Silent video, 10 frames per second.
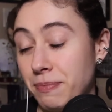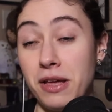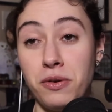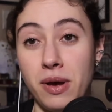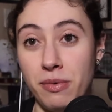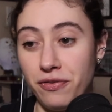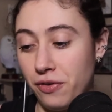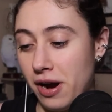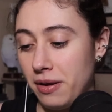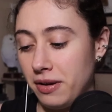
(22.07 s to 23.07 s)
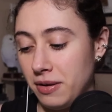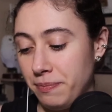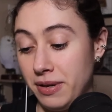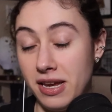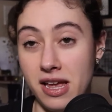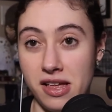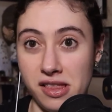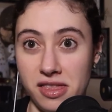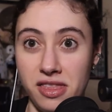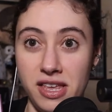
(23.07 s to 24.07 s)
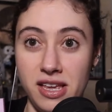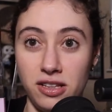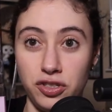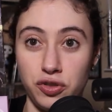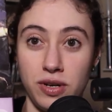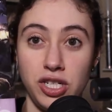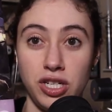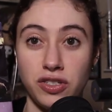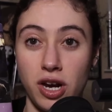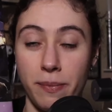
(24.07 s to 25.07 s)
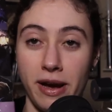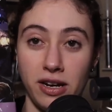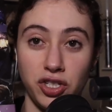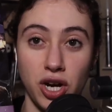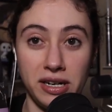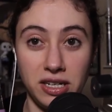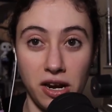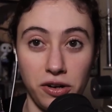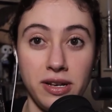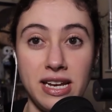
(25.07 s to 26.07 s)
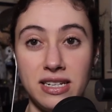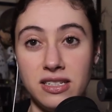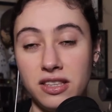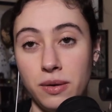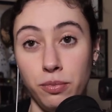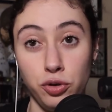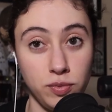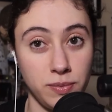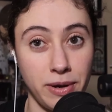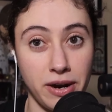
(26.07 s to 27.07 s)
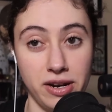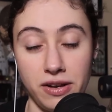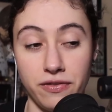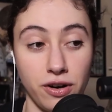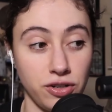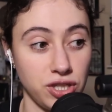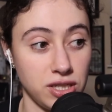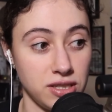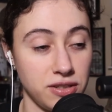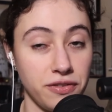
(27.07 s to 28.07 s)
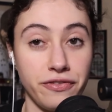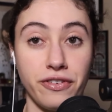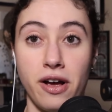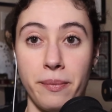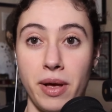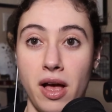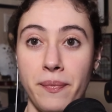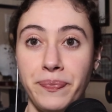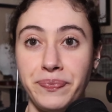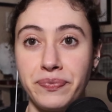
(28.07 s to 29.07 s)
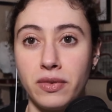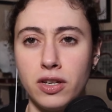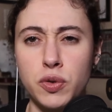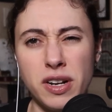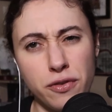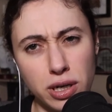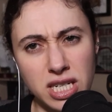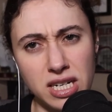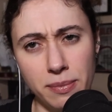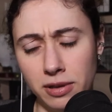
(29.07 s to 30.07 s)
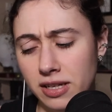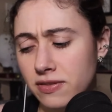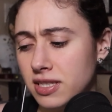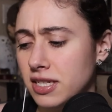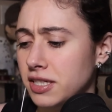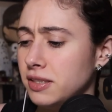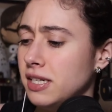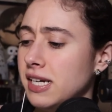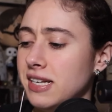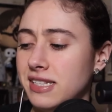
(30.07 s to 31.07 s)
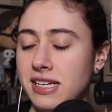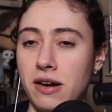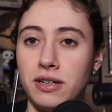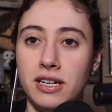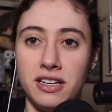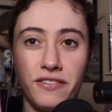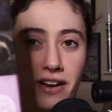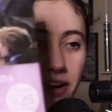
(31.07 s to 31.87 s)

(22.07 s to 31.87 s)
the way, before I begin, the illustrations are by Johnny Duddle. He did the Bloomsbury versions from 2014, I believe is the year. So, the very